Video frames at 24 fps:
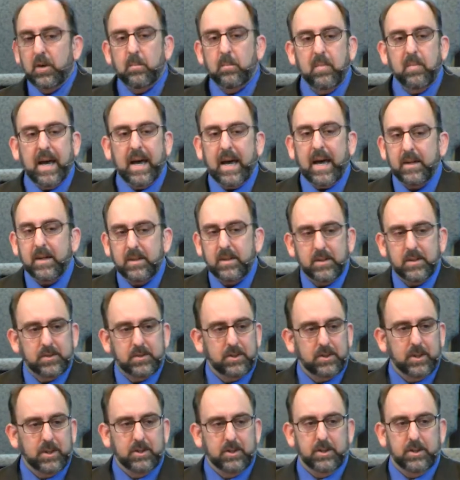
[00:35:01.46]
bad
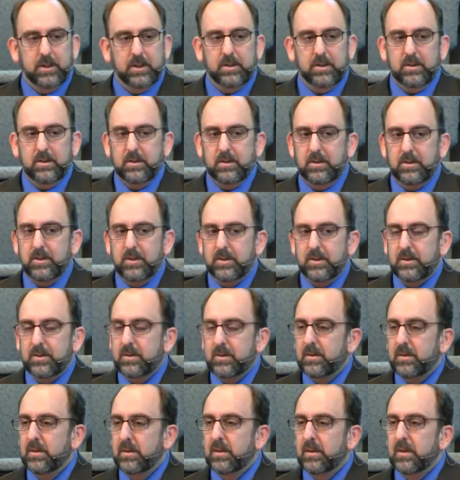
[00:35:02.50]
decisions
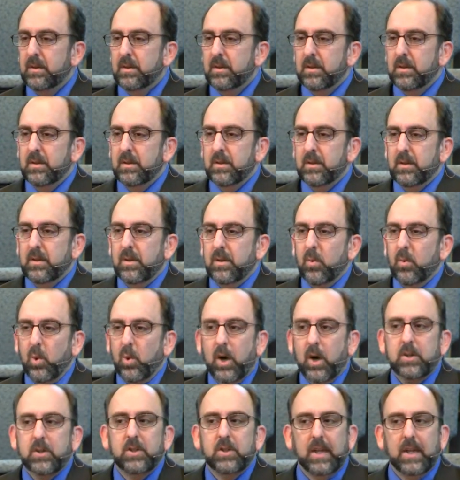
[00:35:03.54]

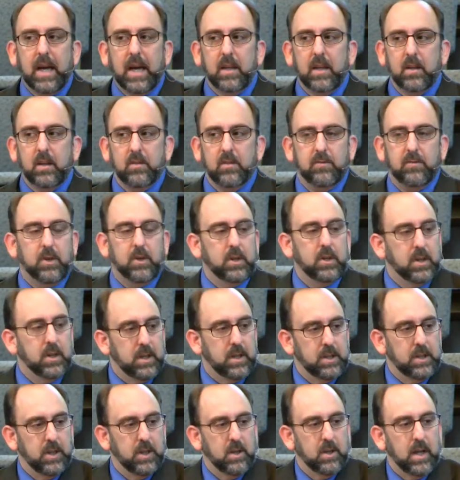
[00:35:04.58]
work together for good
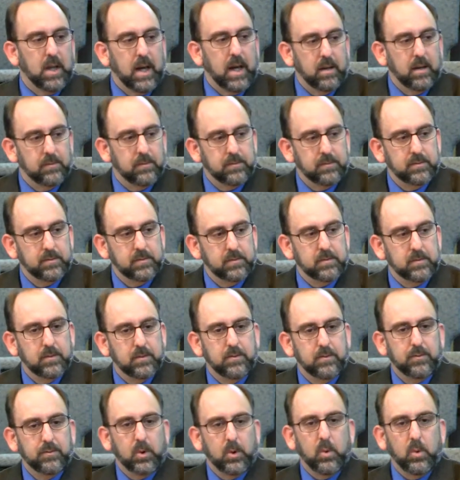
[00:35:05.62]
in your life,
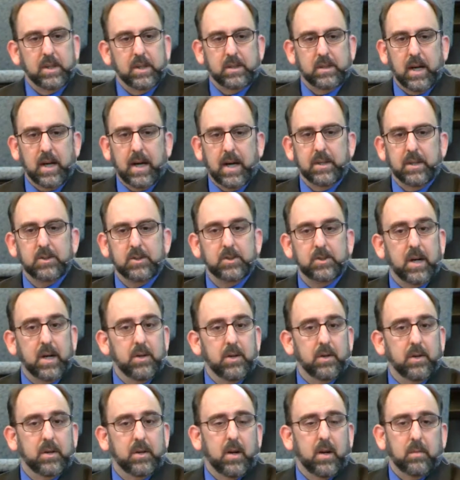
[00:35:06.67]
for what God is trying
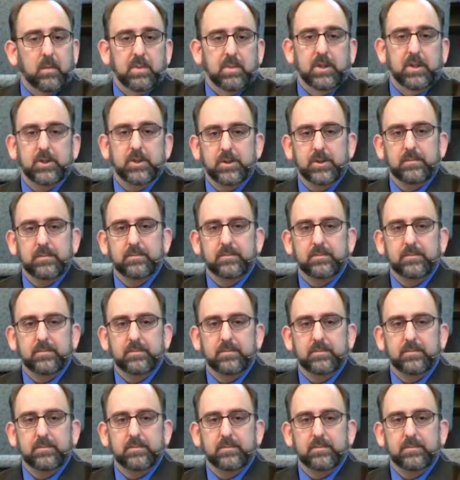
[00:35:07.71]
to accomplish.